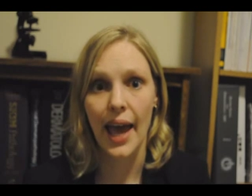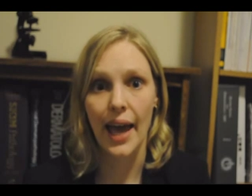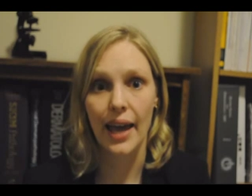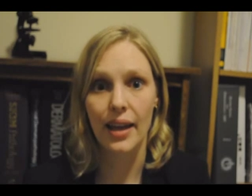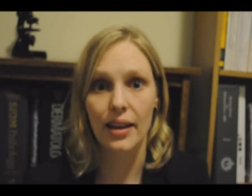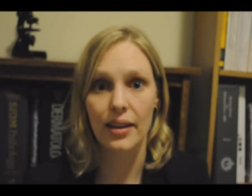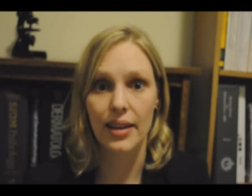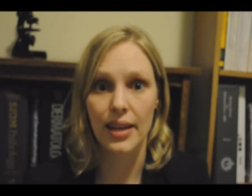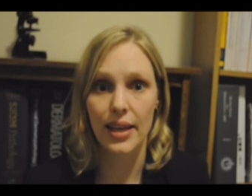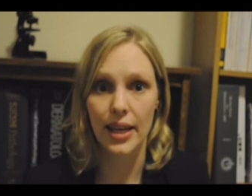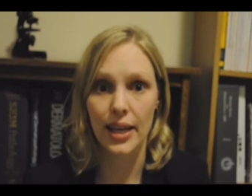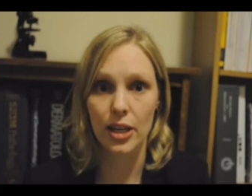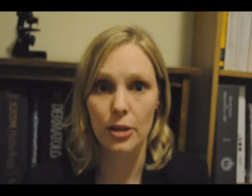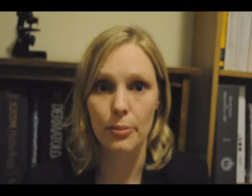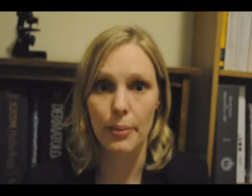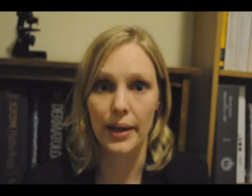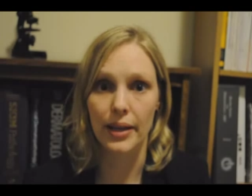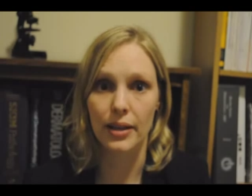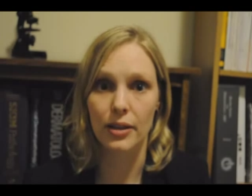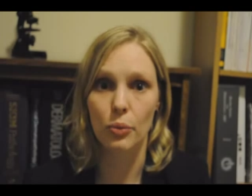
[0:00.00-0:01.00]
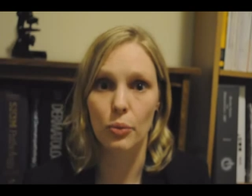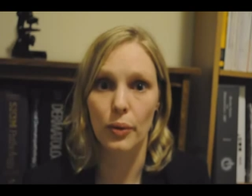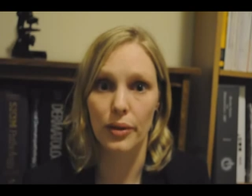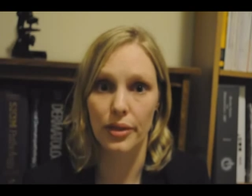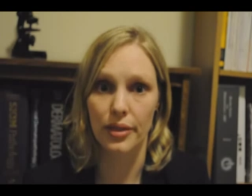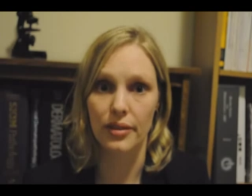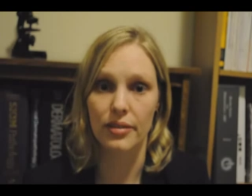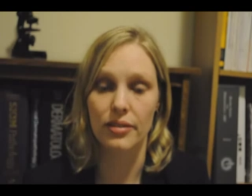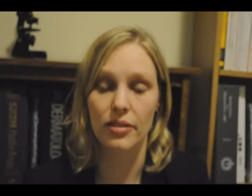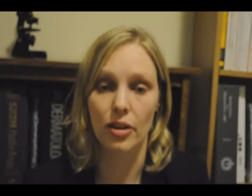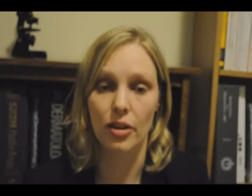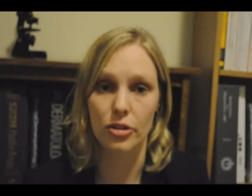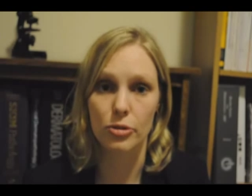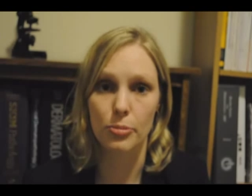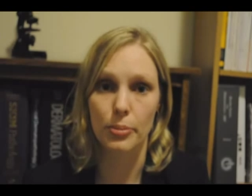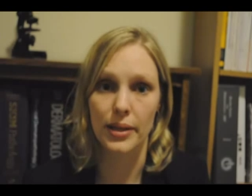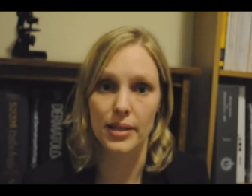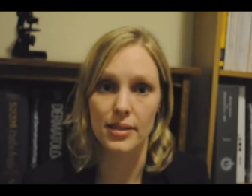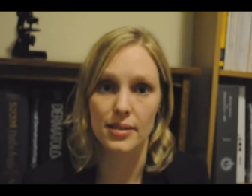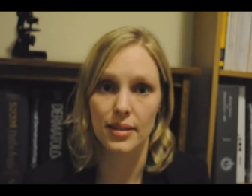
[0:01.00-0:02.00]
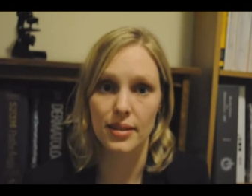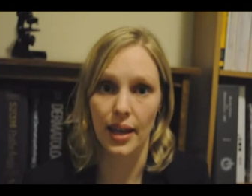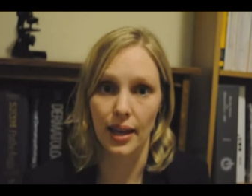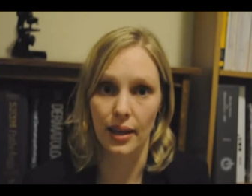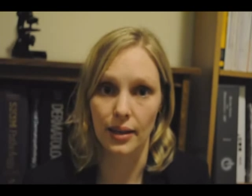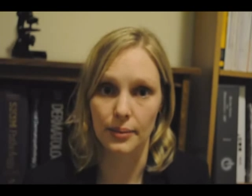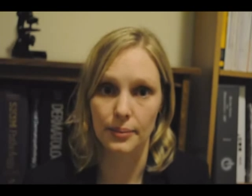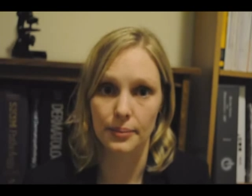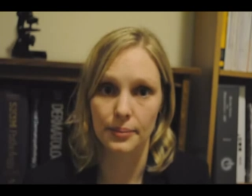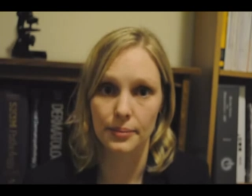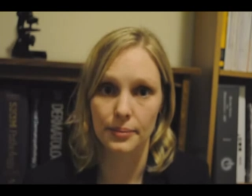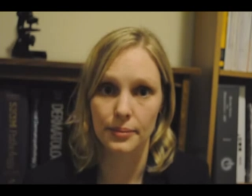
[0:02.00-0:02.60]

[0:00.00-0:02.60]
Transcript: and incubated with the salt split skin.